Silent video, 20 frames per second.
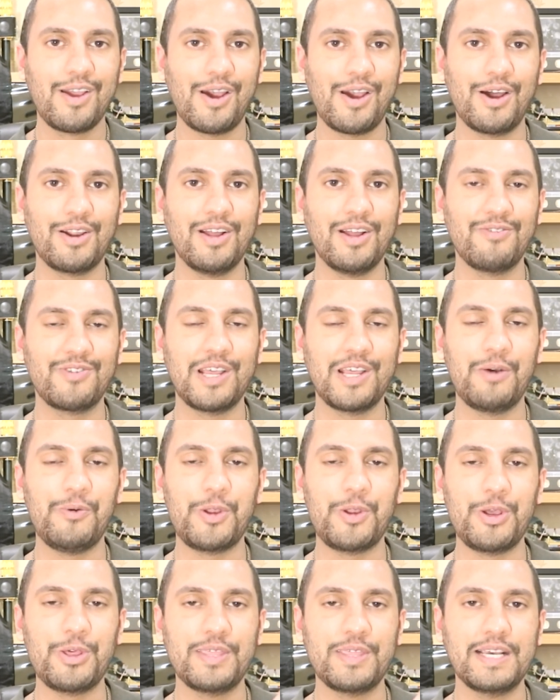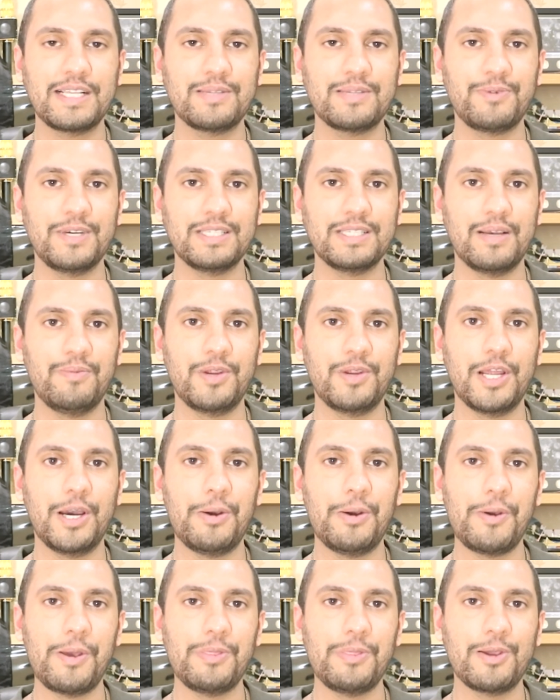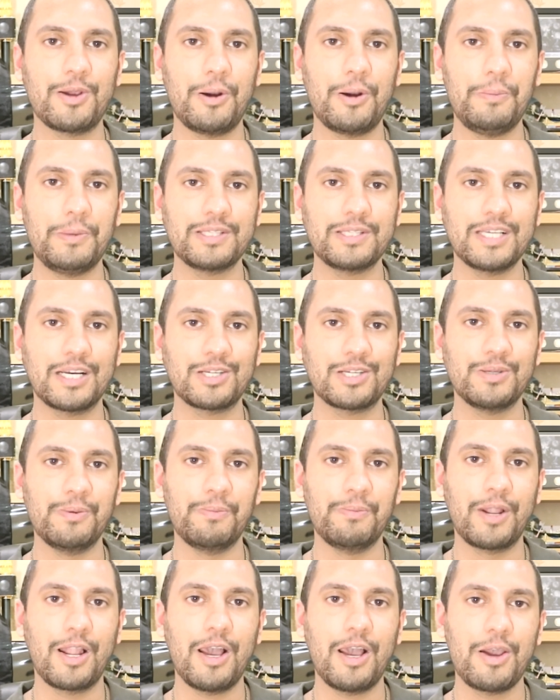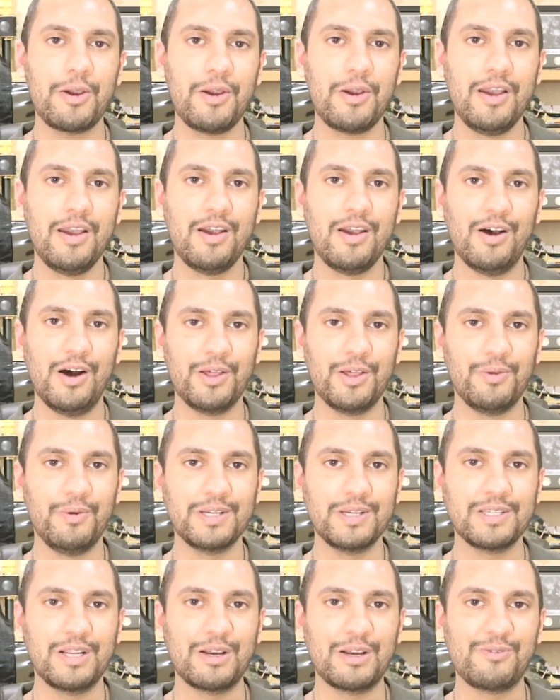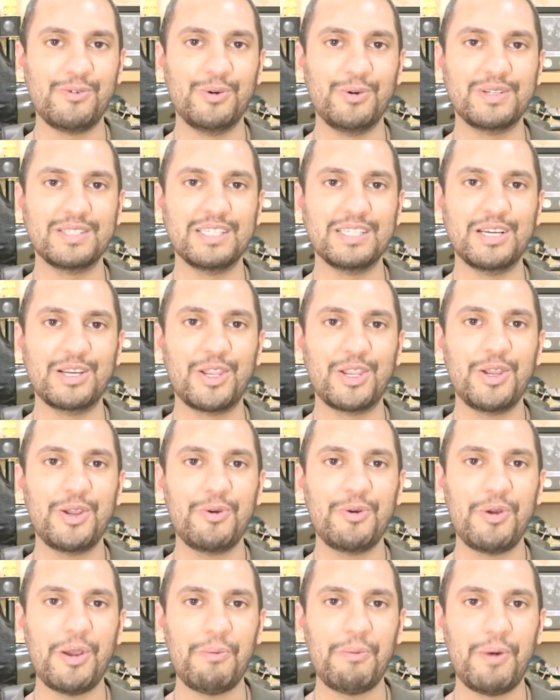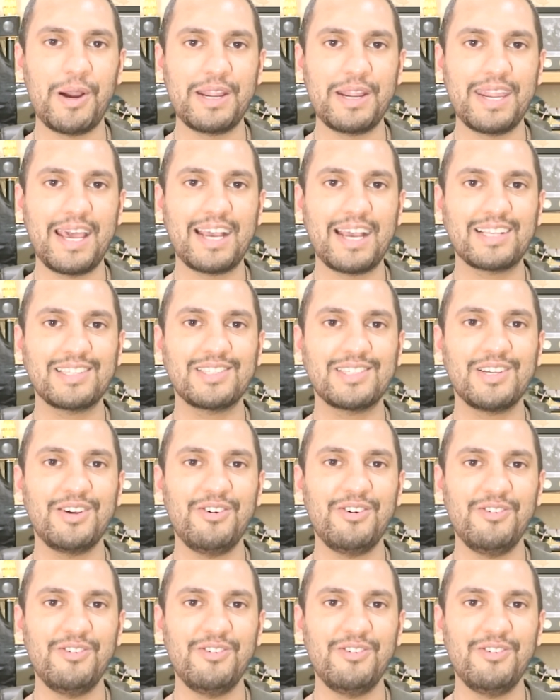I'd love to hear what you think, so please let me know in the comment section below. Otherwise, I look forward to seeing you in my next